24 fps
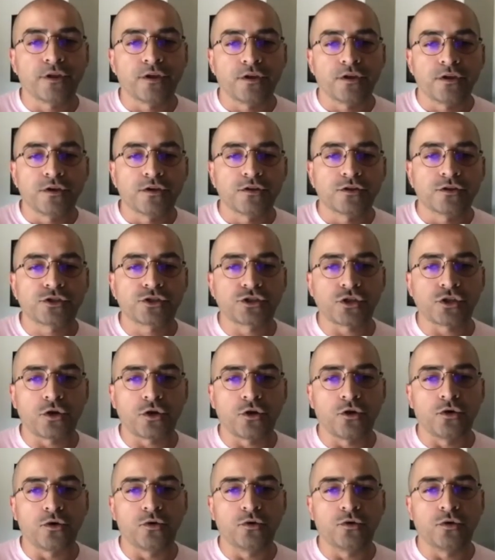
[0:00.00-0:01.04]

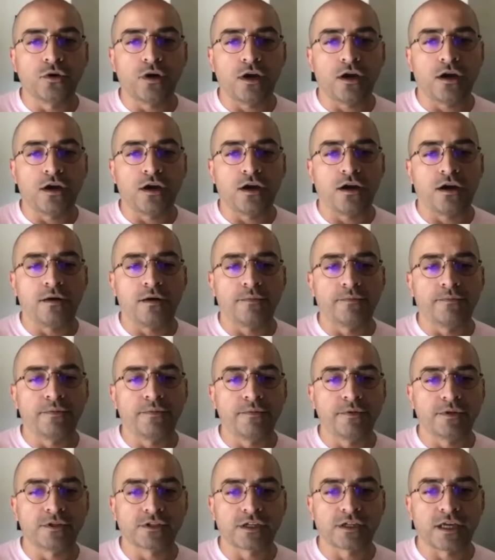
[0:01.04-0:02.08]
So let
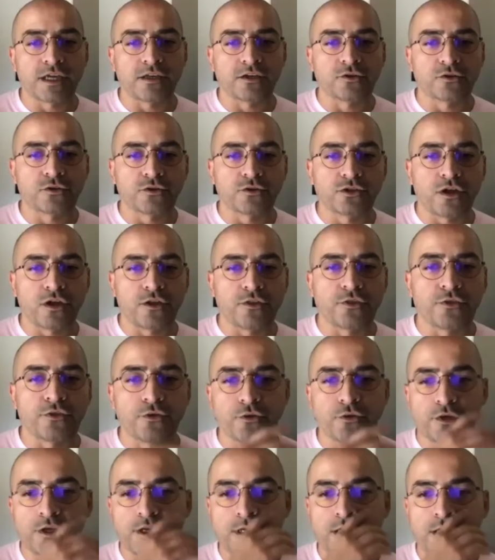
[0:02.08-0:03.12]
me just kind of cruise on
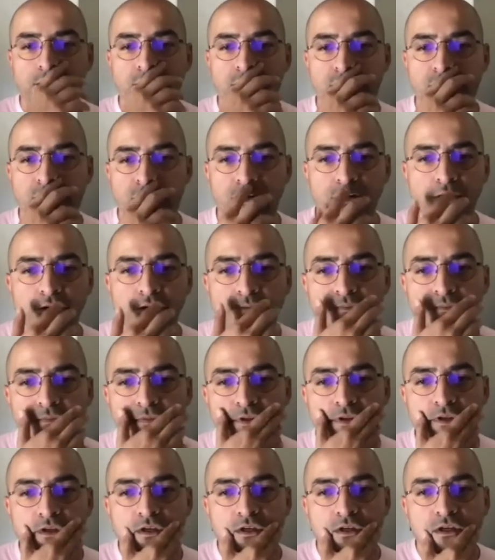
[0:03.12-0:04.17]
through here.
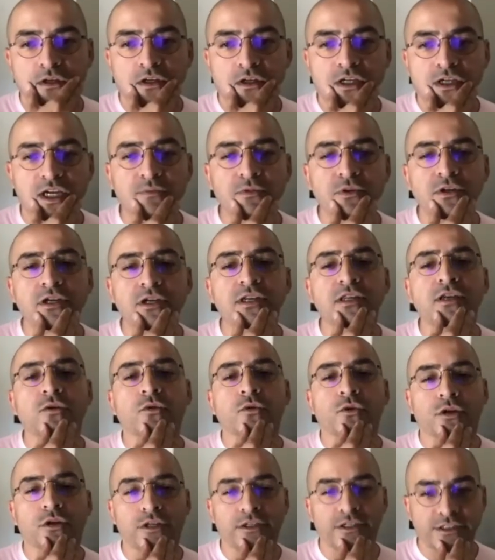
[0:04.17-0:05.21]
Community
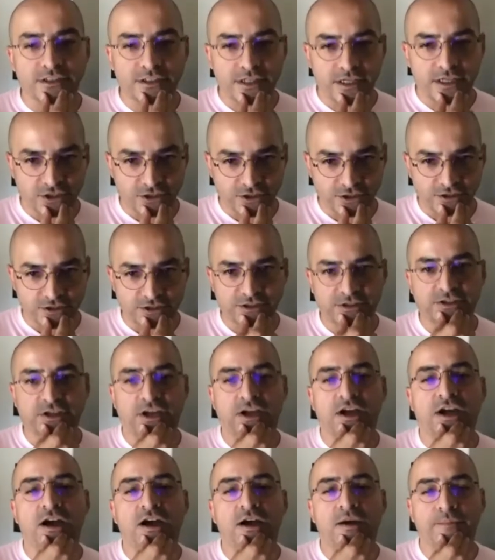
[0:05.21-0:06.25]
organizations,
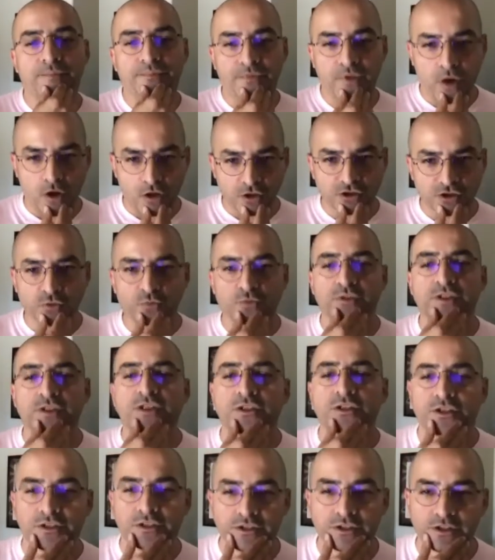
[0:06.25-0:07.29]
also really
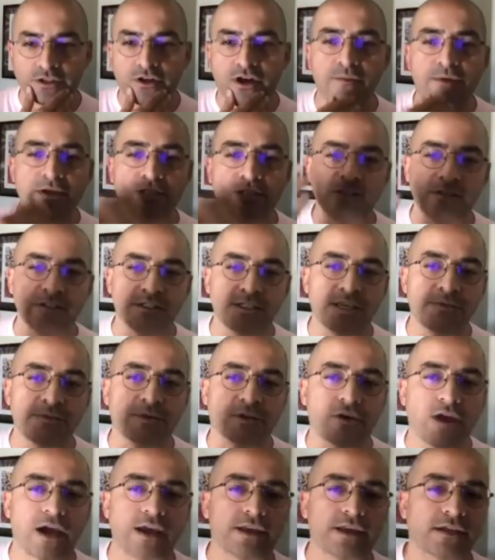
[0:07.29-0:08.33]
good. I mentioned the
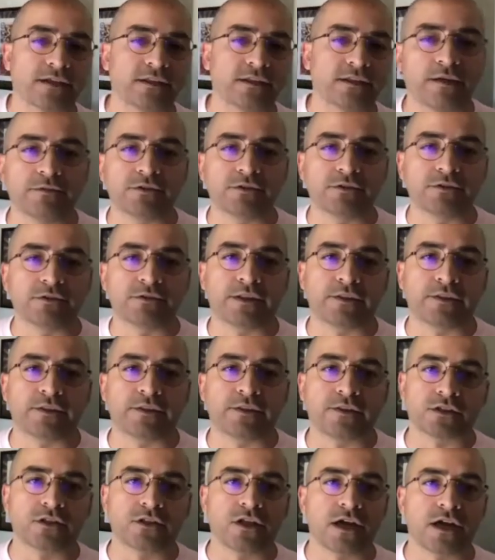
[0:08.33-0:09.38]
Democratic clubs, but
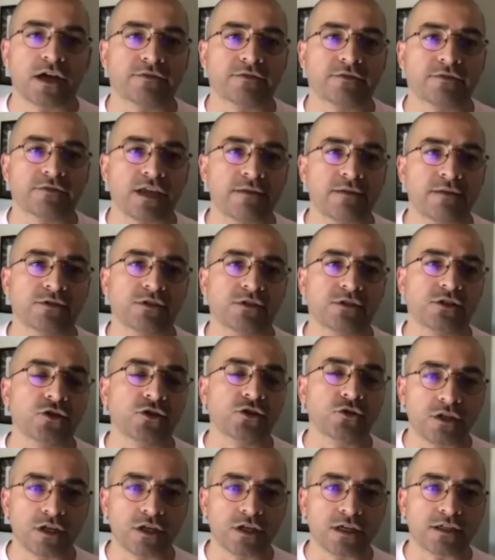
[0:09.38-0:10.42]
there's a lot of times
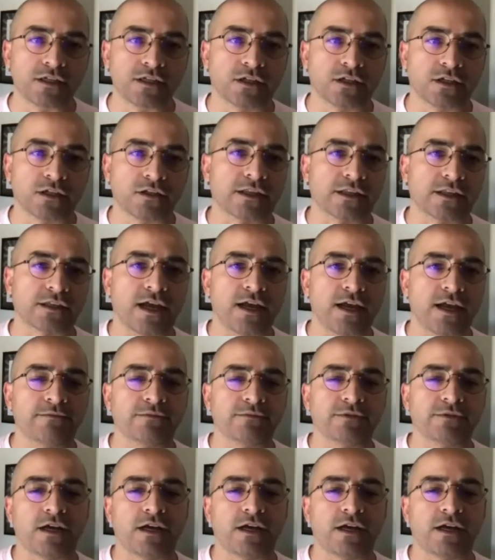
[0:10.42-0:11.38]
unions, a lot of times,